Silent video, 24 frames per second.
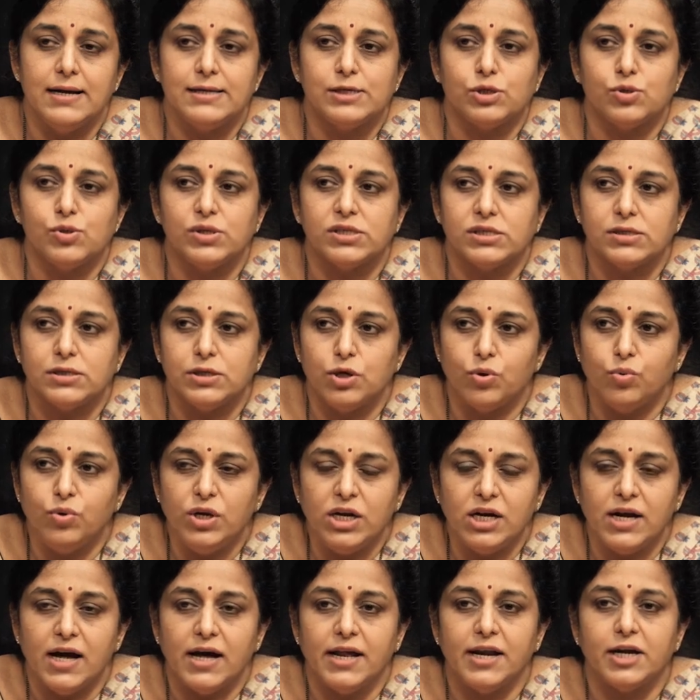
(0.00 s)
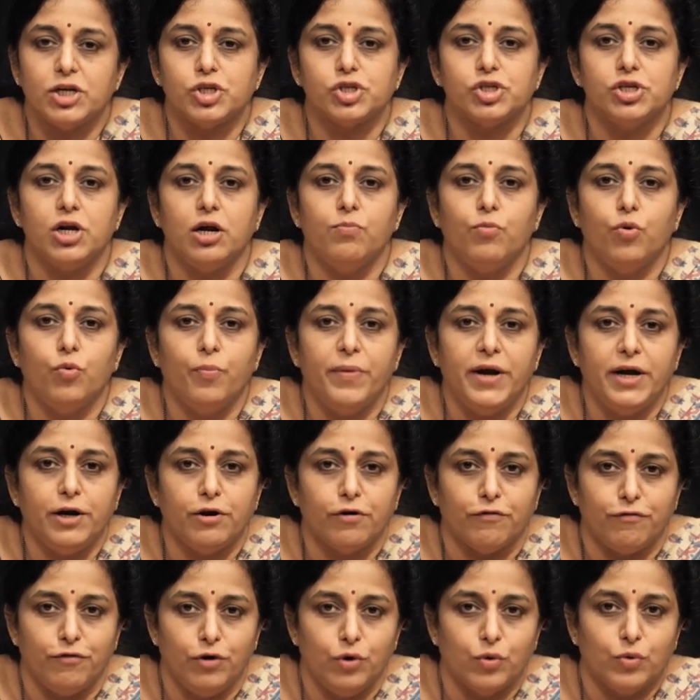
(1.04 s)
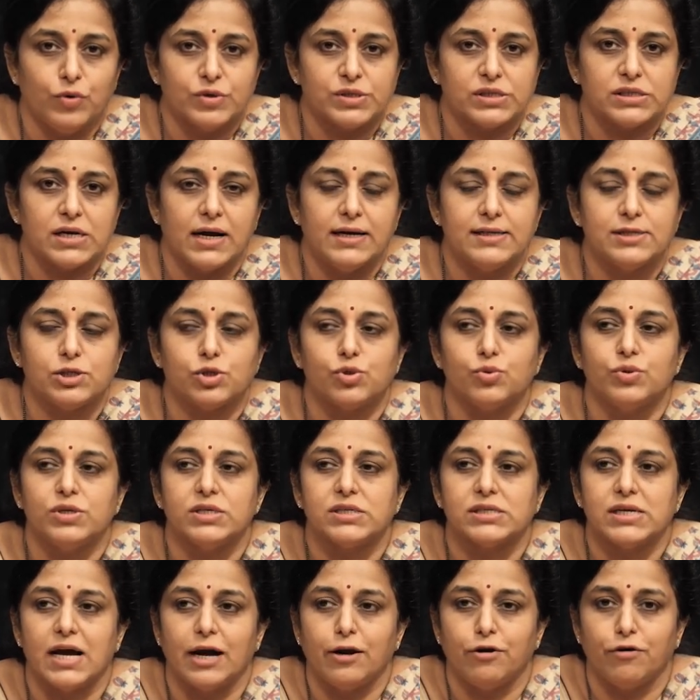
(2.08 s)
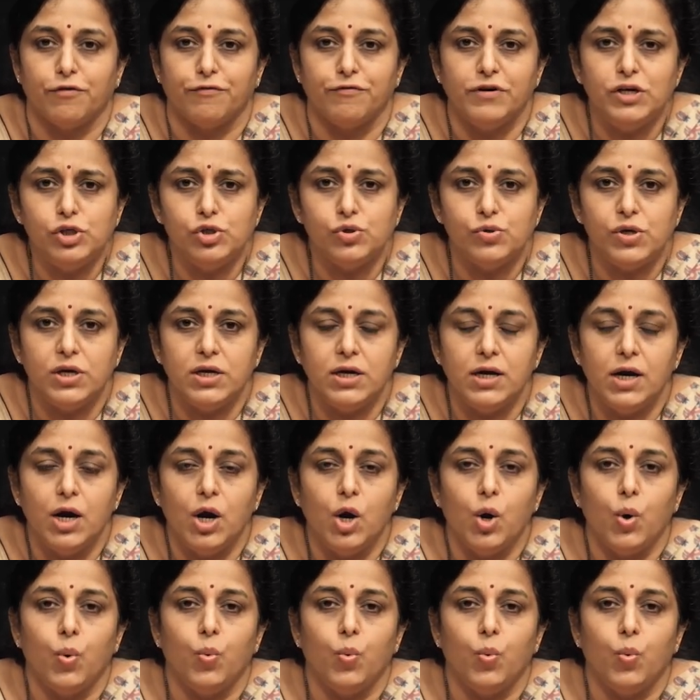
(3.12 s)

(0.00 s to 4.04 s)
So, it is a unidirectional movement of leukocytes to the site of injury